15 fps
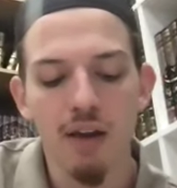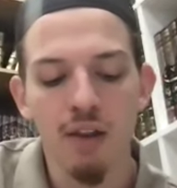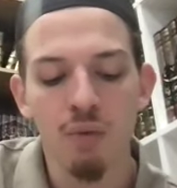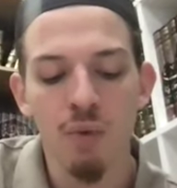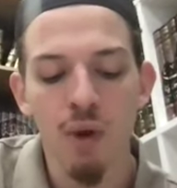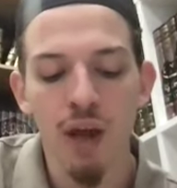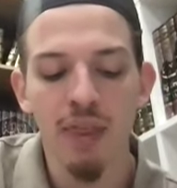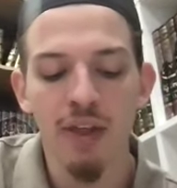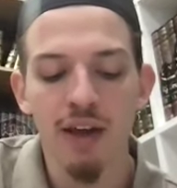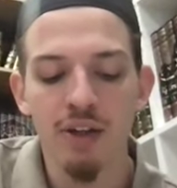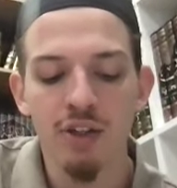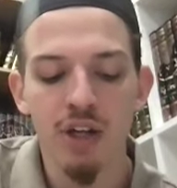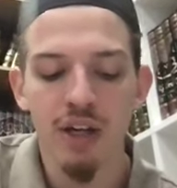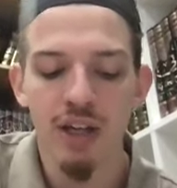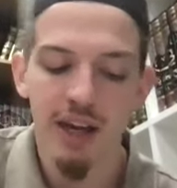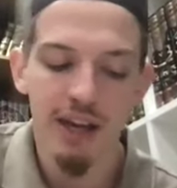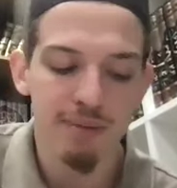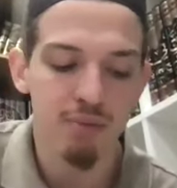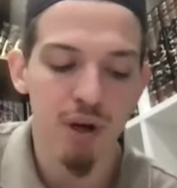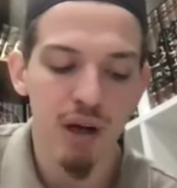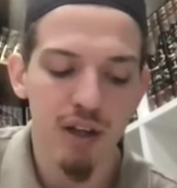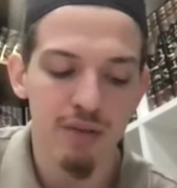the way that Ash'ari
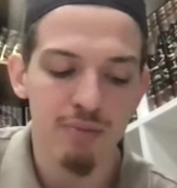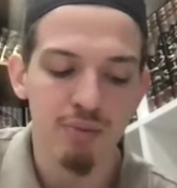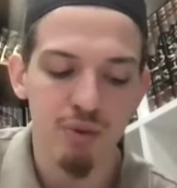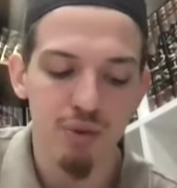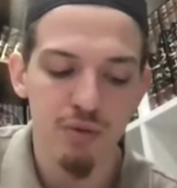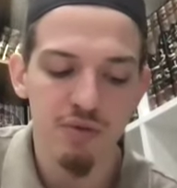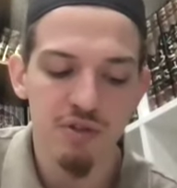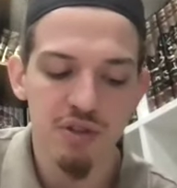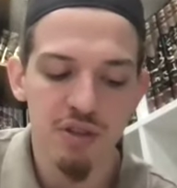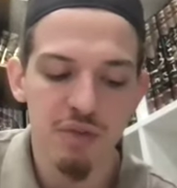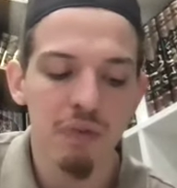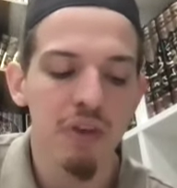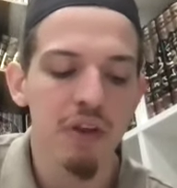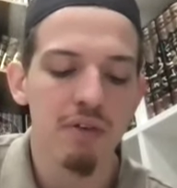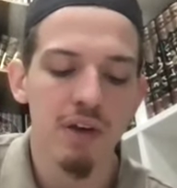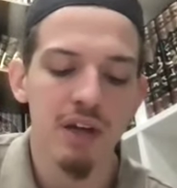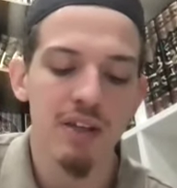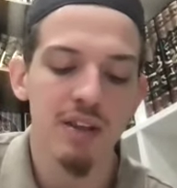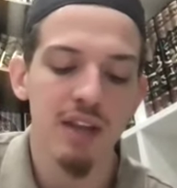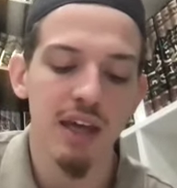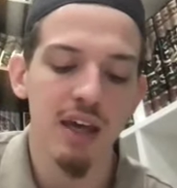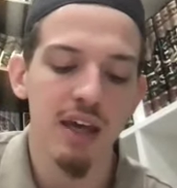had brought the proofs,
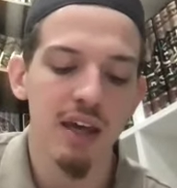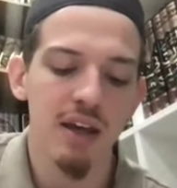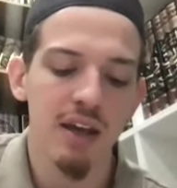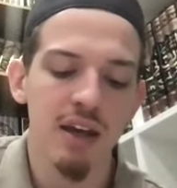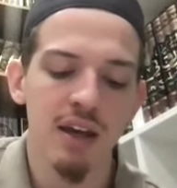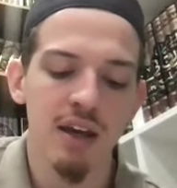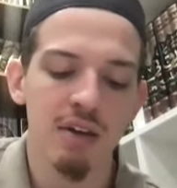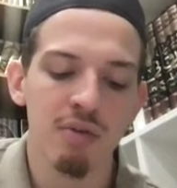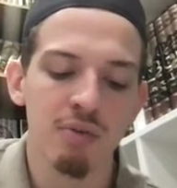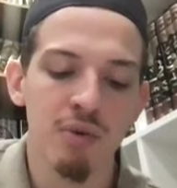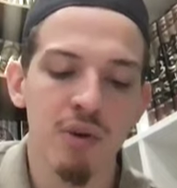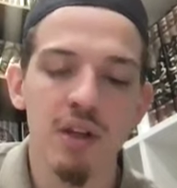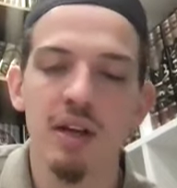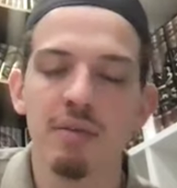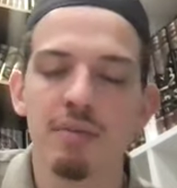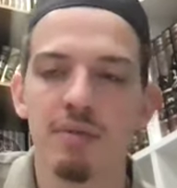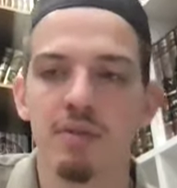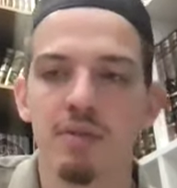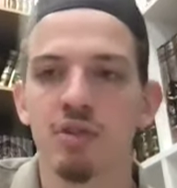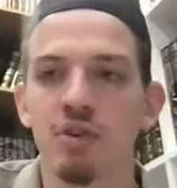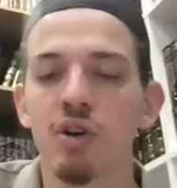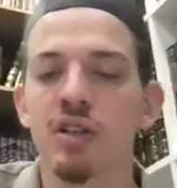right, it really
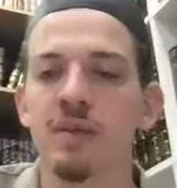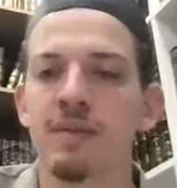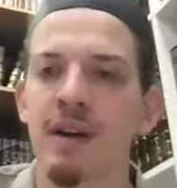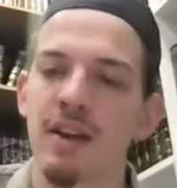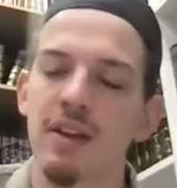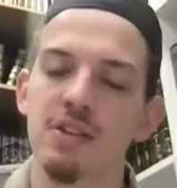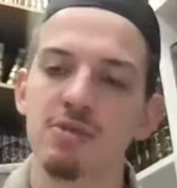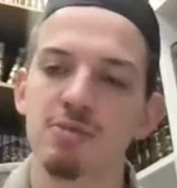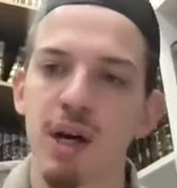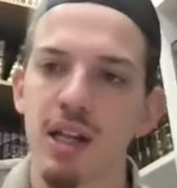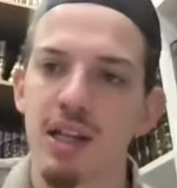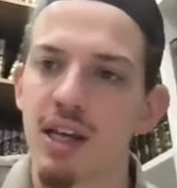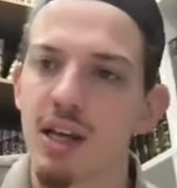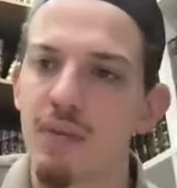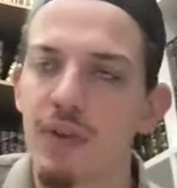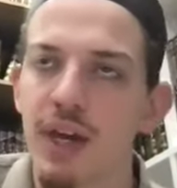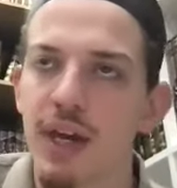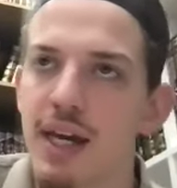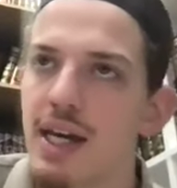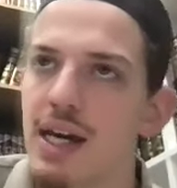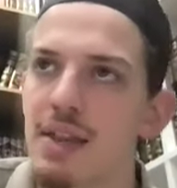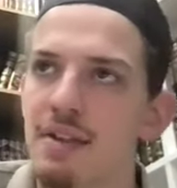took them out of the spotlight.
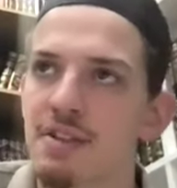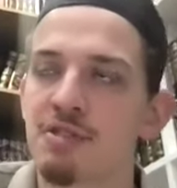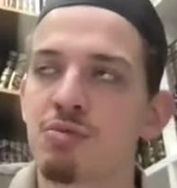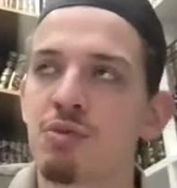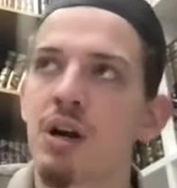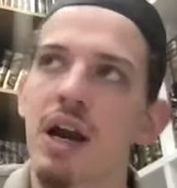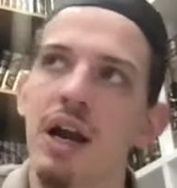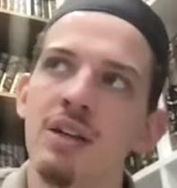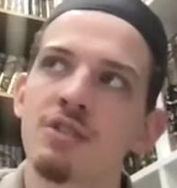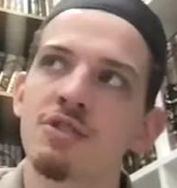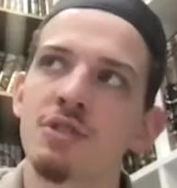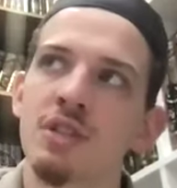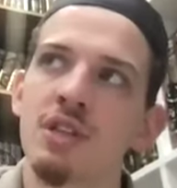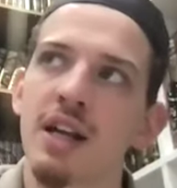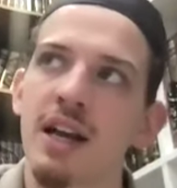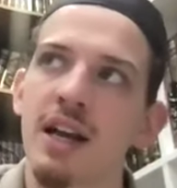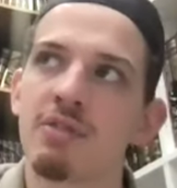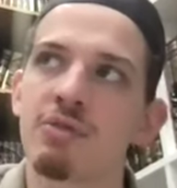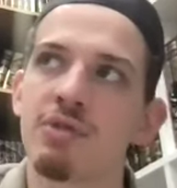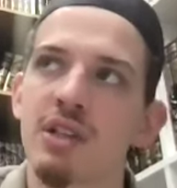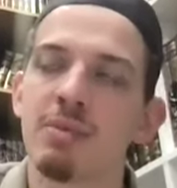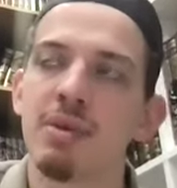And this is where Ahl Sunnah kind
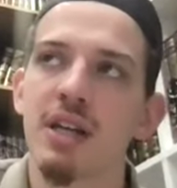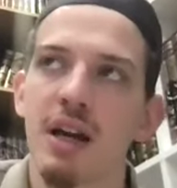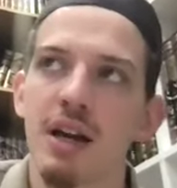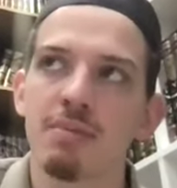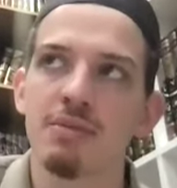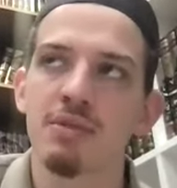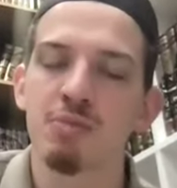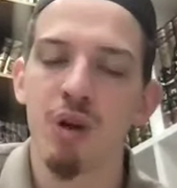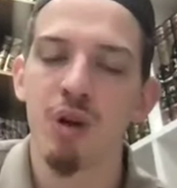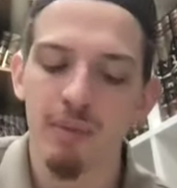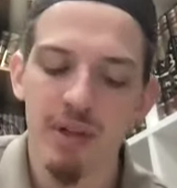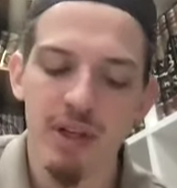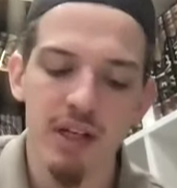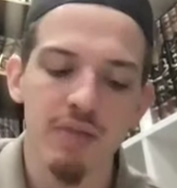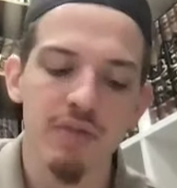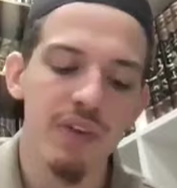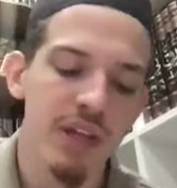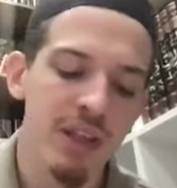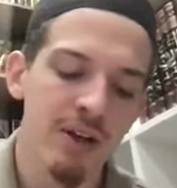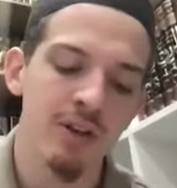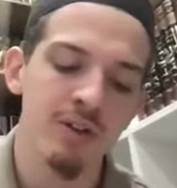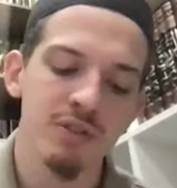of really becomes prominent
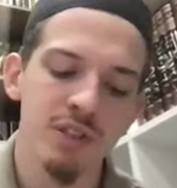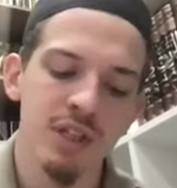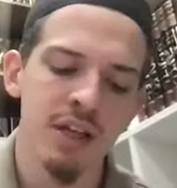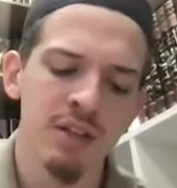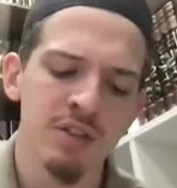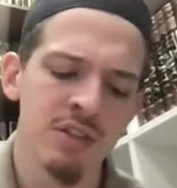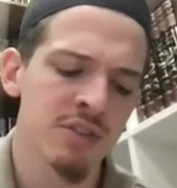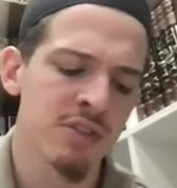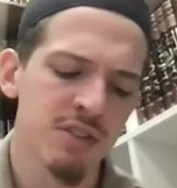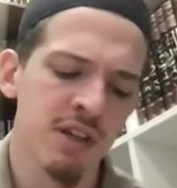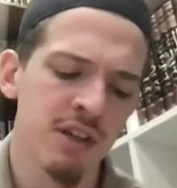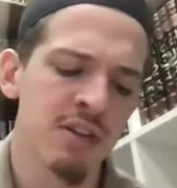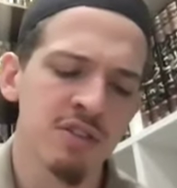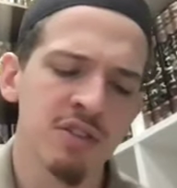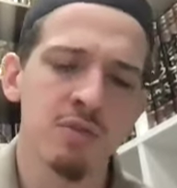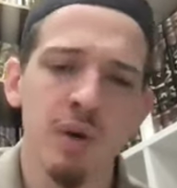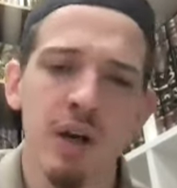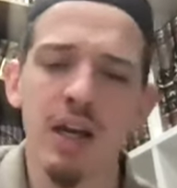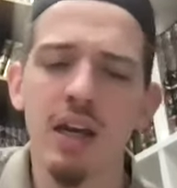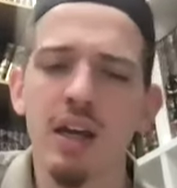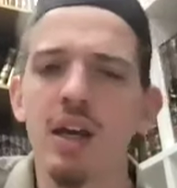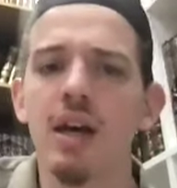in their understanding. So this is
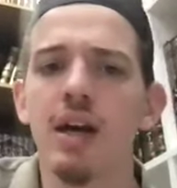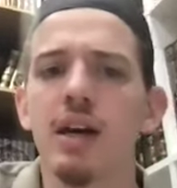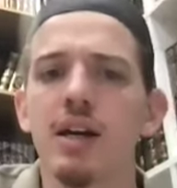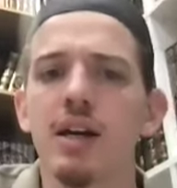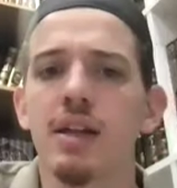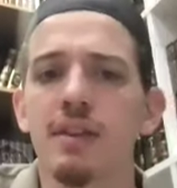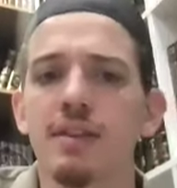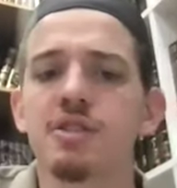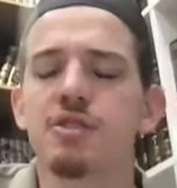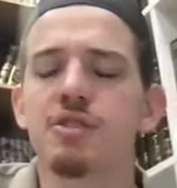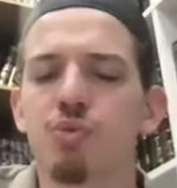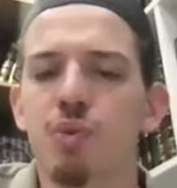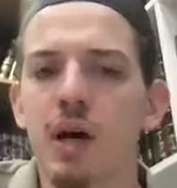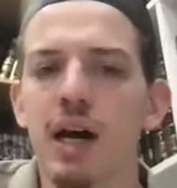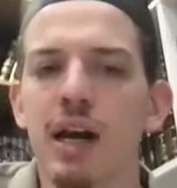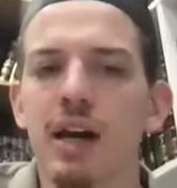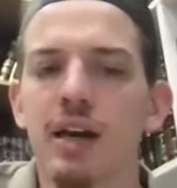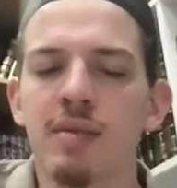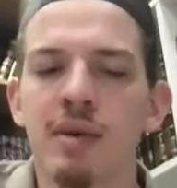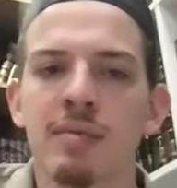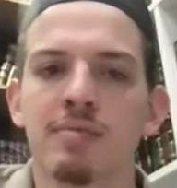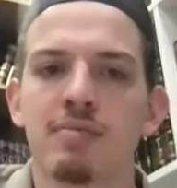why
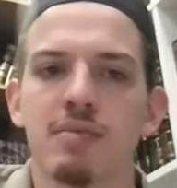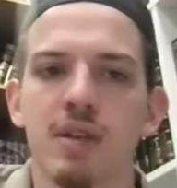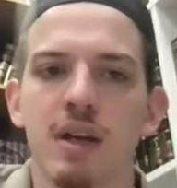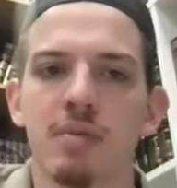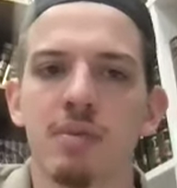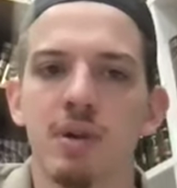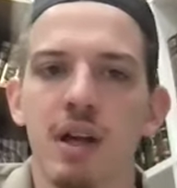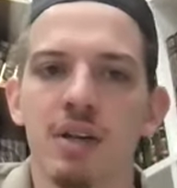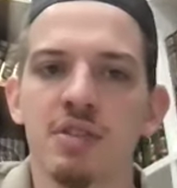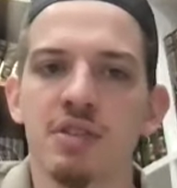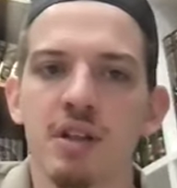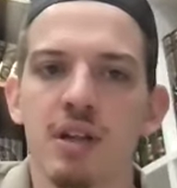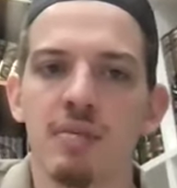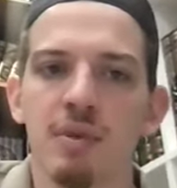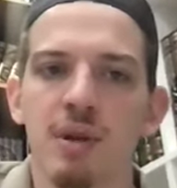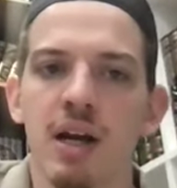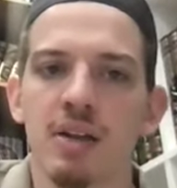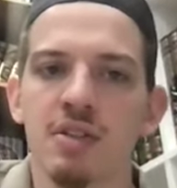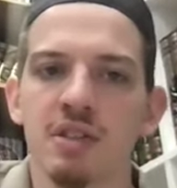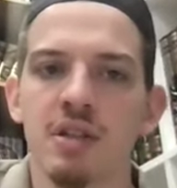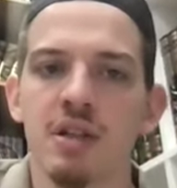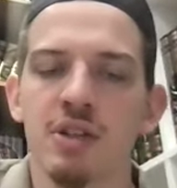Abu
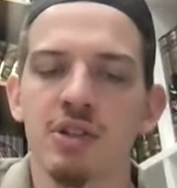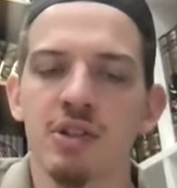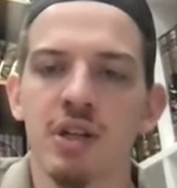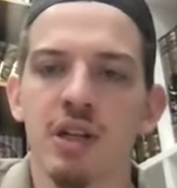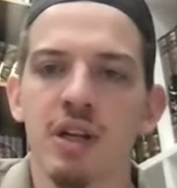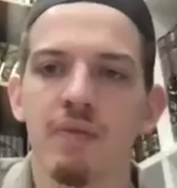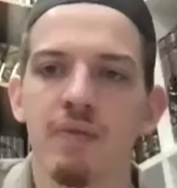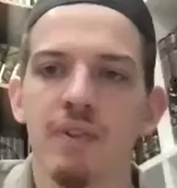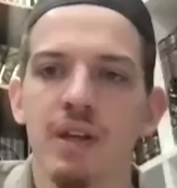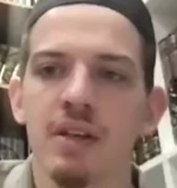Hasan al-Ash'ari